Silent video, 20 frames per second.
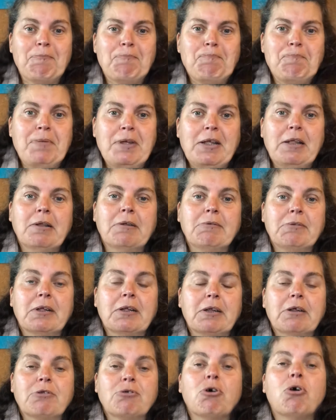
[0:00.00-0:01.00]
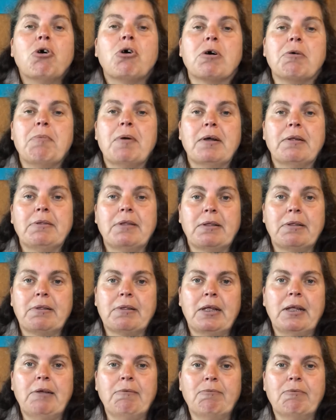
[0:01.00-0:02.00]
bit that I talk about, just
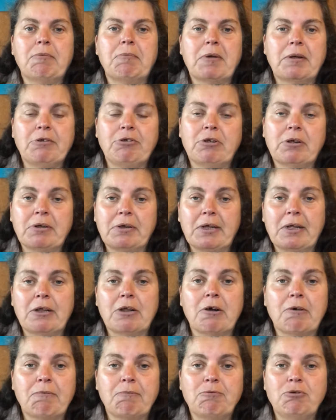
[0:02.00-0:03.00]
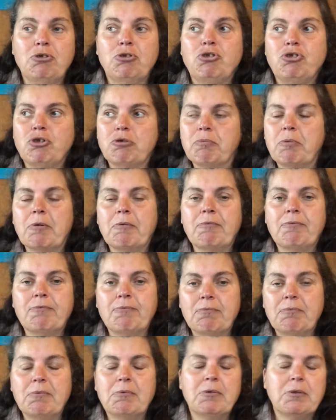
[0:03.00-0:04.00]
the information I get off YouTube, off
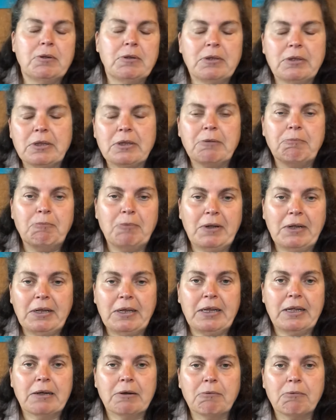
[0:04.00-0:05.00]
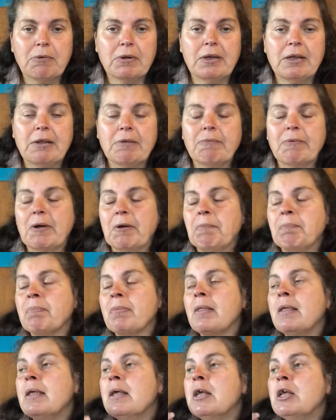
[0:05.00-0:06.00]
the media, or whatever.
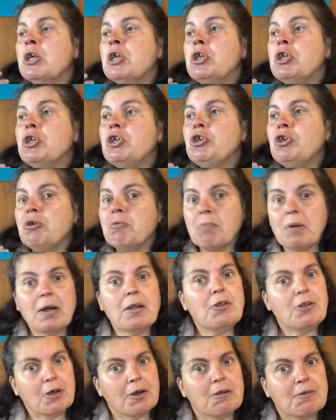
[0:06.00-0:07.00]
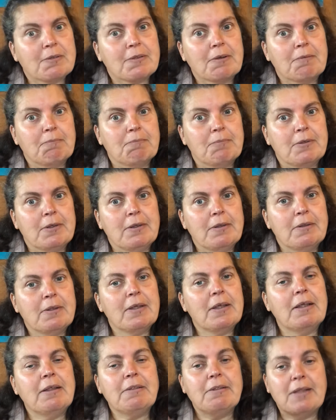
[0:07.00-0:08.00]
You might know something,
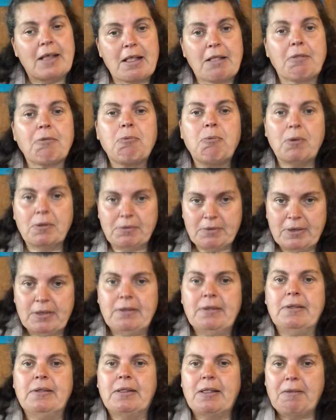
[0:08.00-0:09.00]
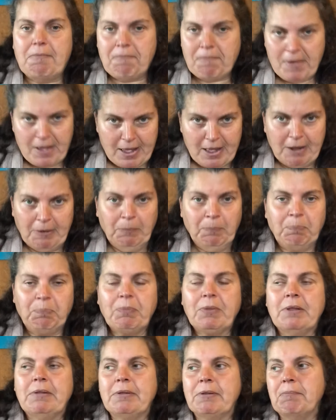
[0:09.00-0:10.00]
and that's what this is about.
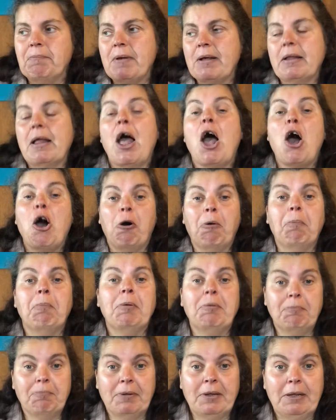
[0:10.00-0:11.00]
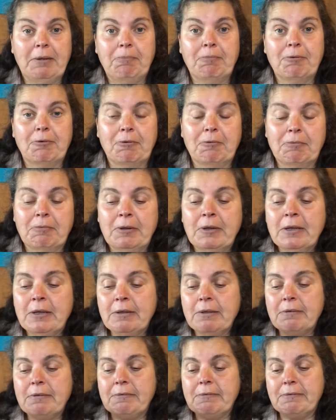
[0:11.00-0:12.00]
It's about helping people.
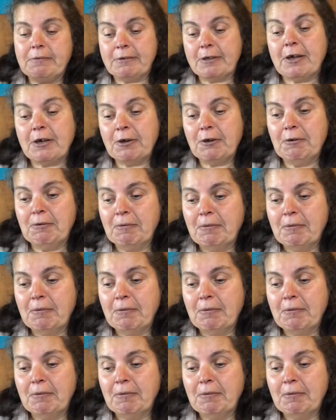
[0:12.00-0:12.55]
So